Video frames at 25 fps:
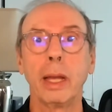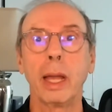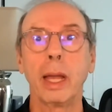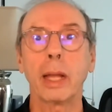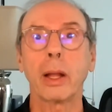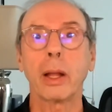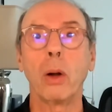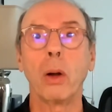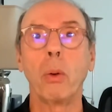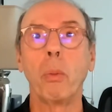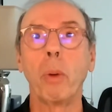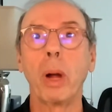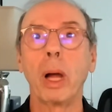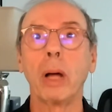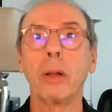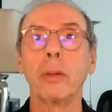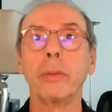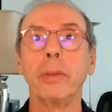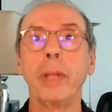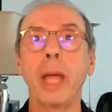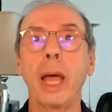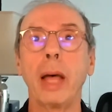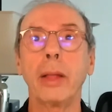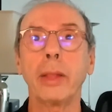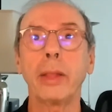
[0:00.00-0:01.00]
I go,
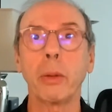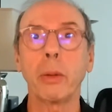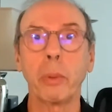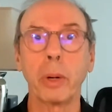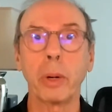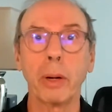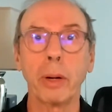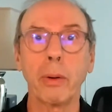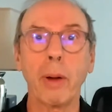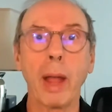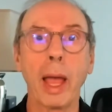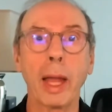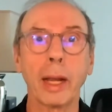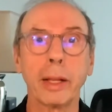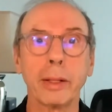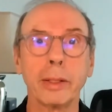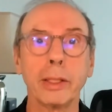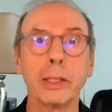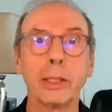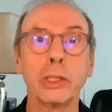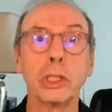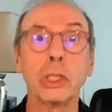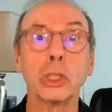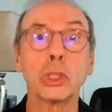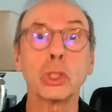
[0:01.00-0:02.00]
well, now that we're out of
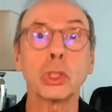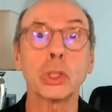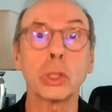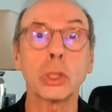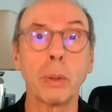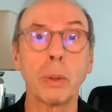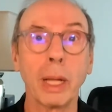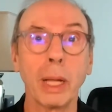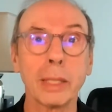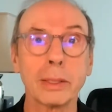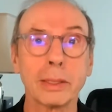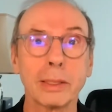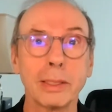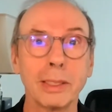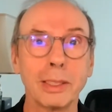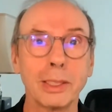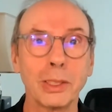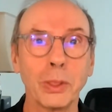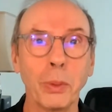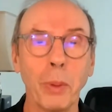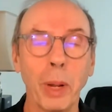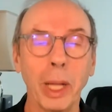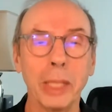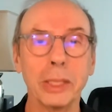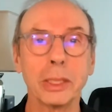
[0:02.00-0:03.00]
the distress
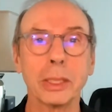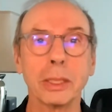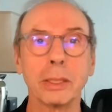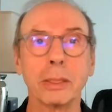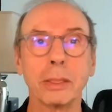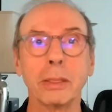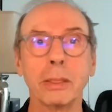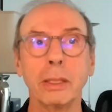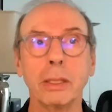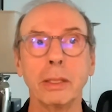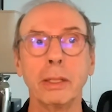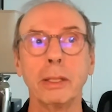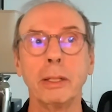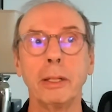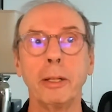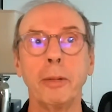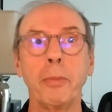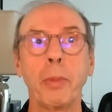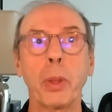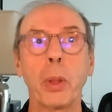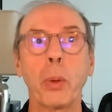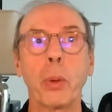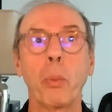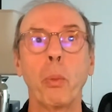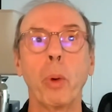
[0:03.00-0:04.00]
situation,
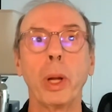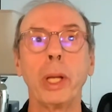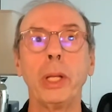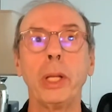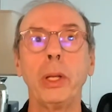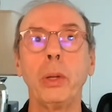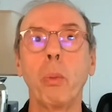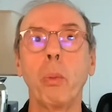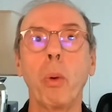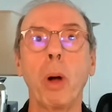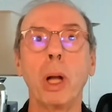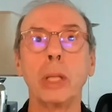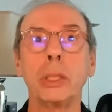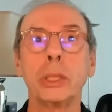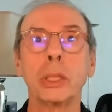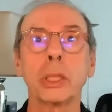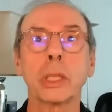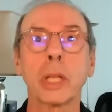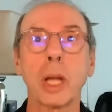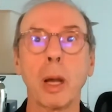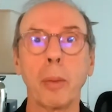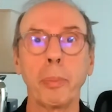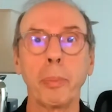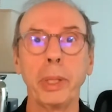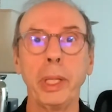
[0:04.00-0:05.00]
what do you want your
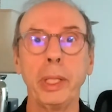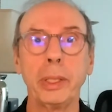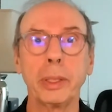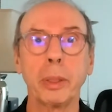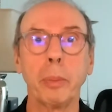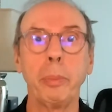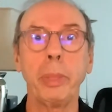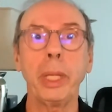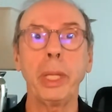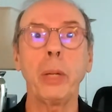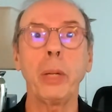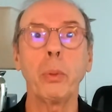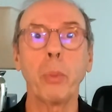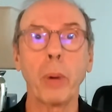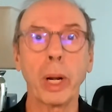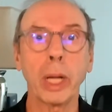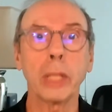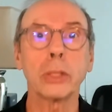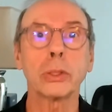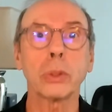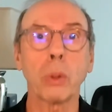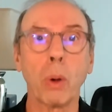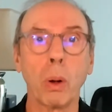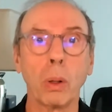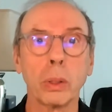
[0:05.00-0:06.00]
company to be when
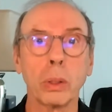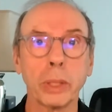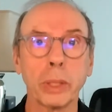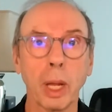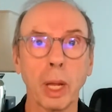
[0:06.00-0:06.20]
it's all